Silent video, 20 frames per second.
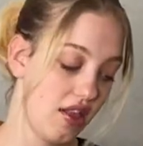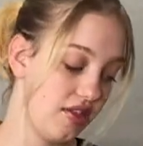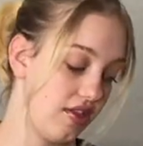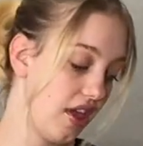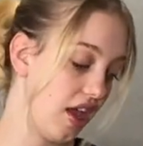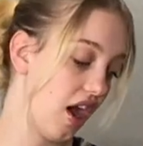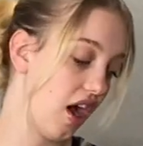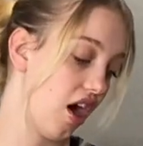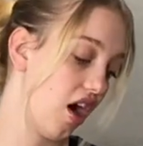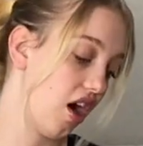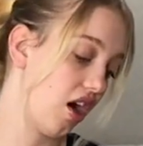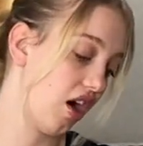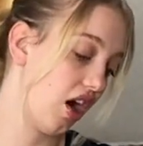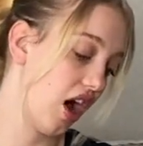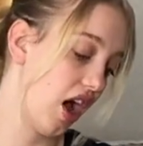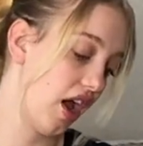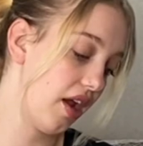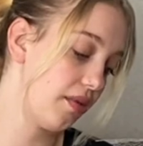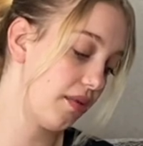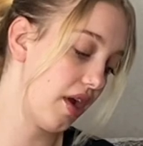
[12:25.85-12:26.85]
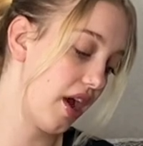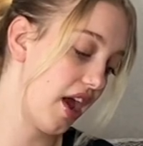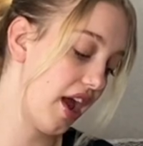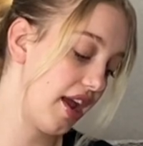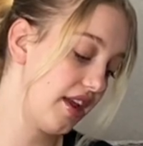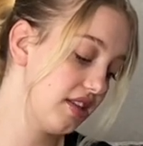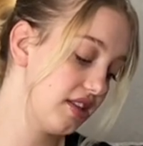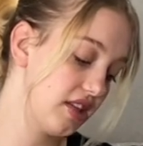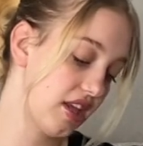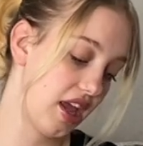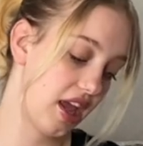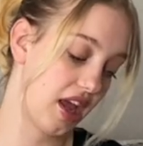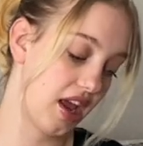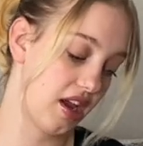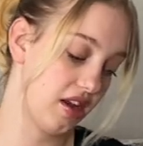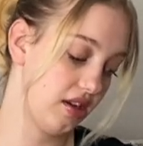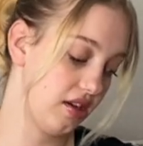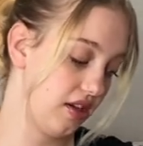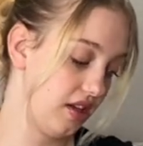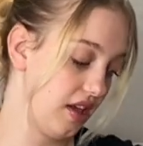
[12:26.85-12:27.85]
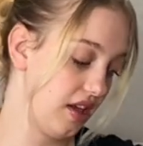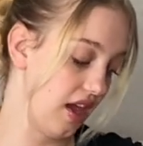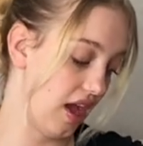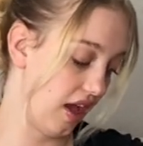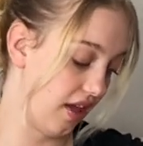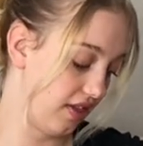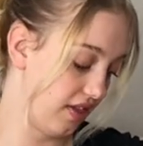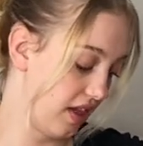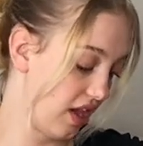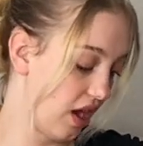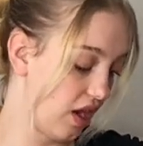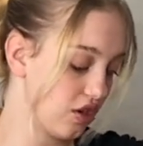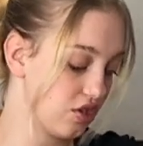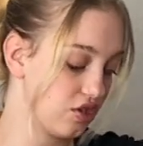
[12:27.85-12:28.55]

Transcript: They are high rise, and yeah, they are